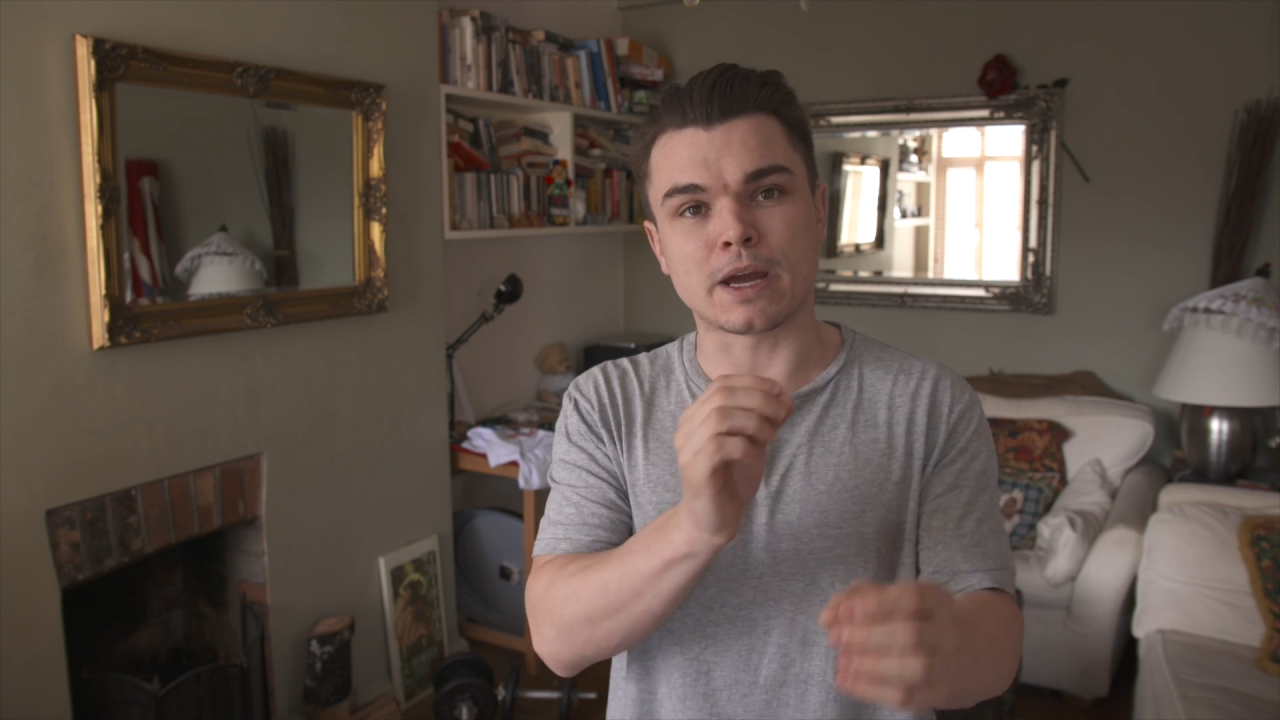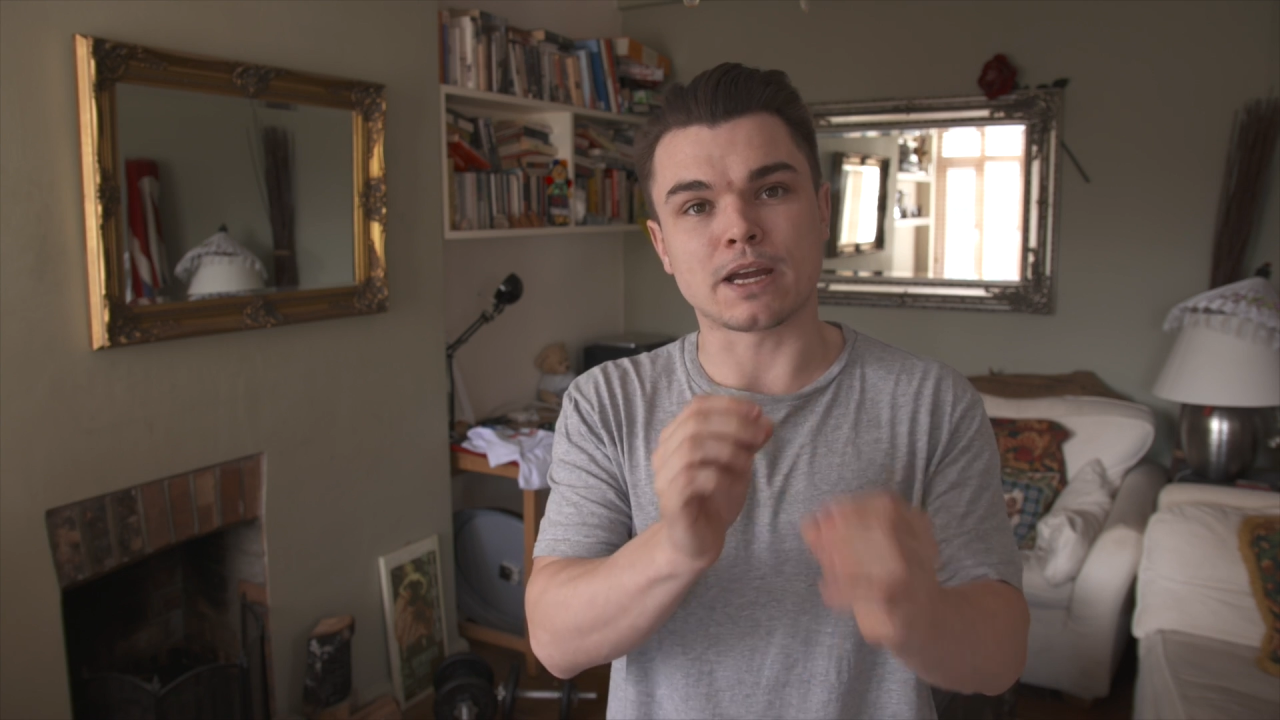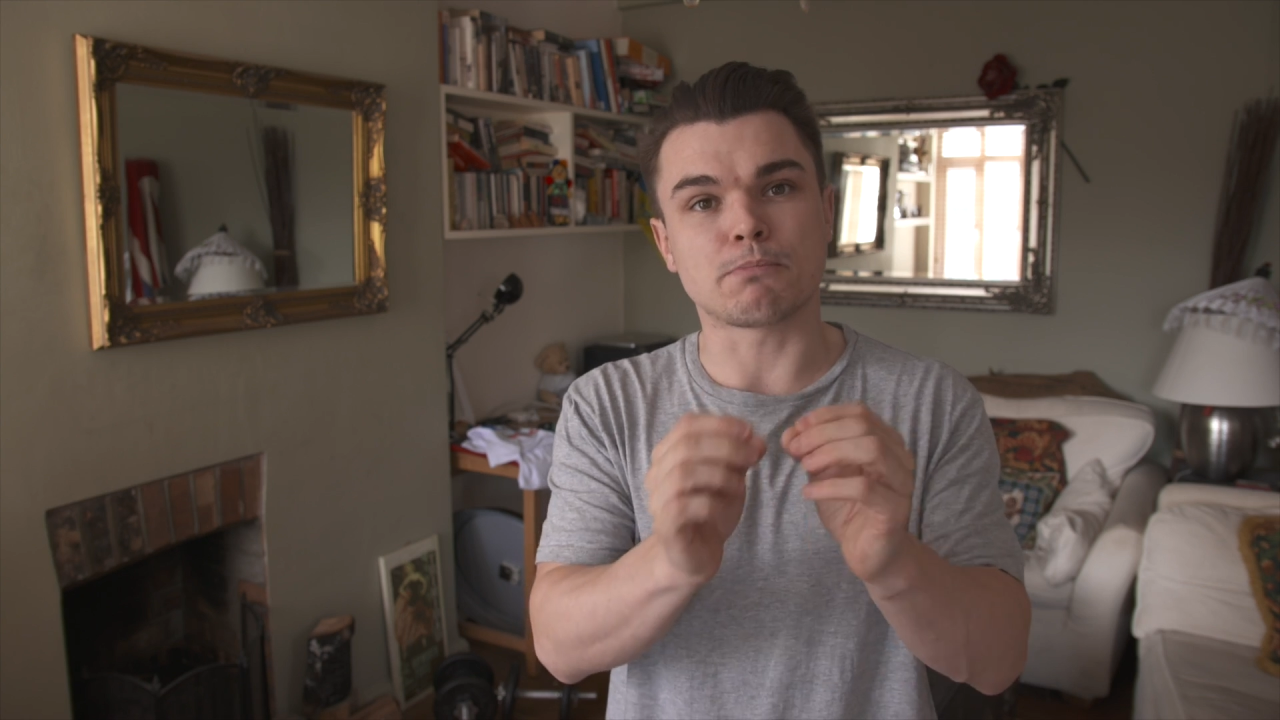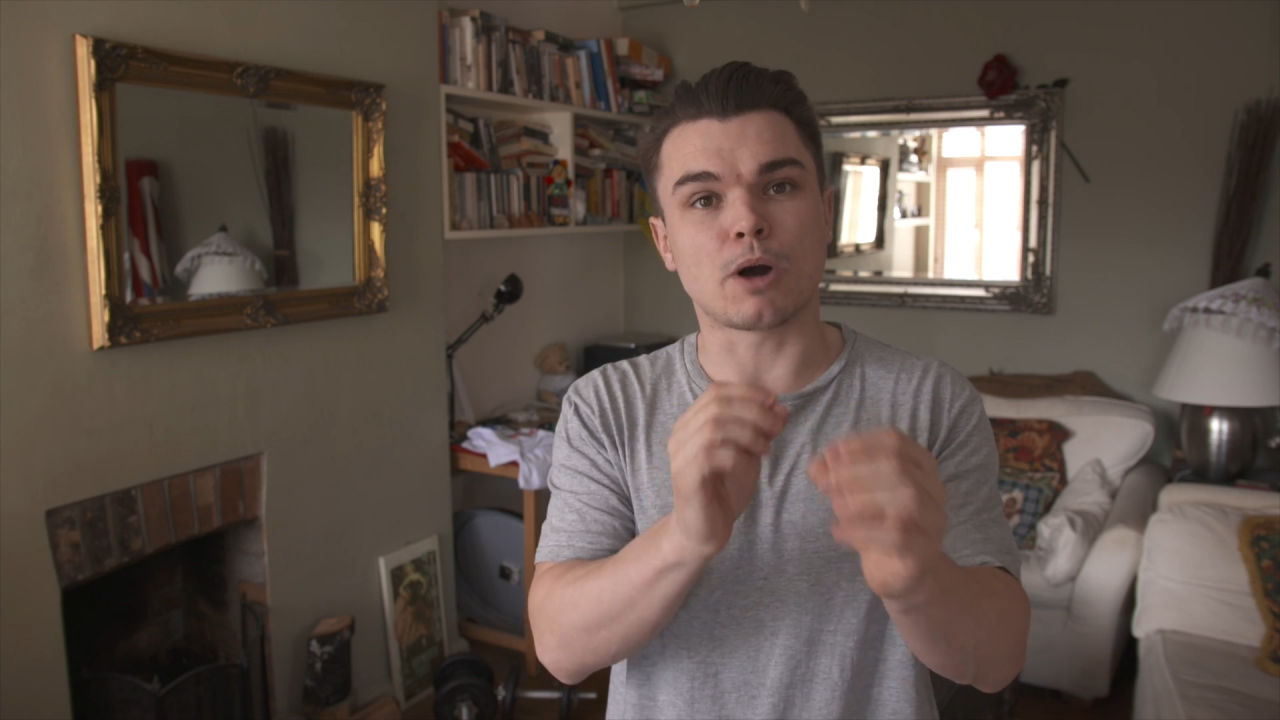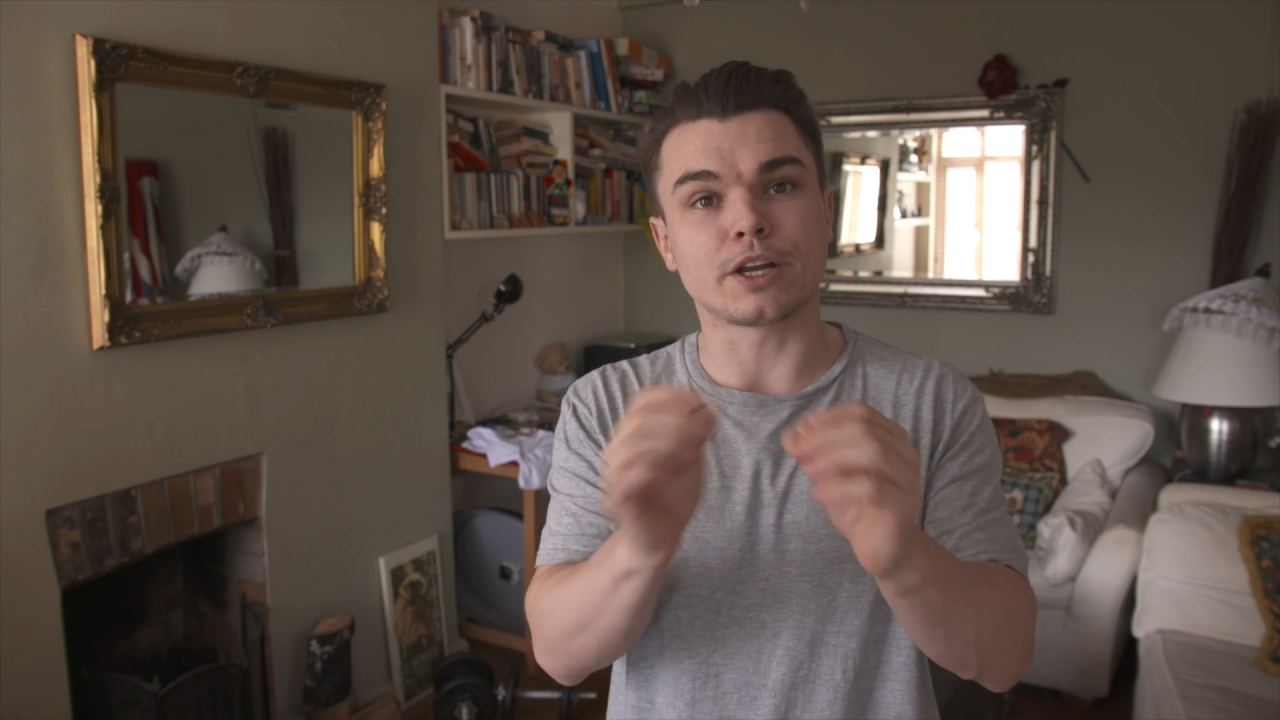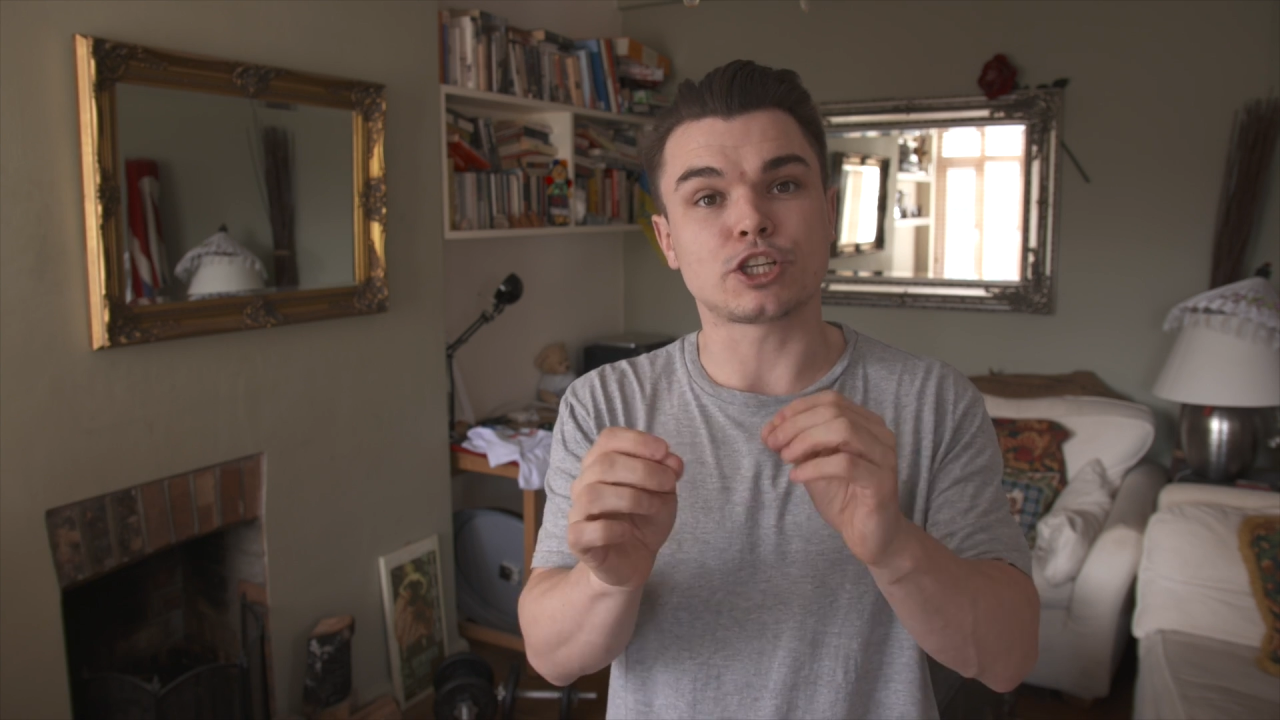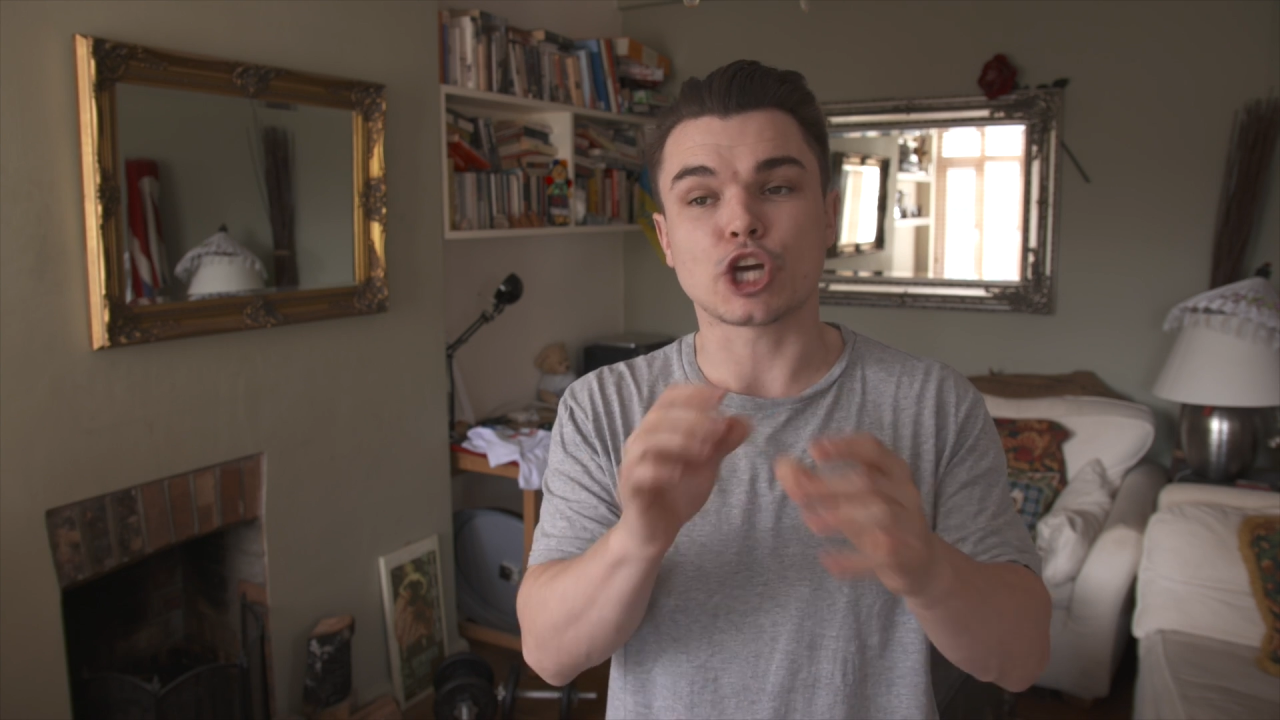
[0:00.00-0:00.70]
make minor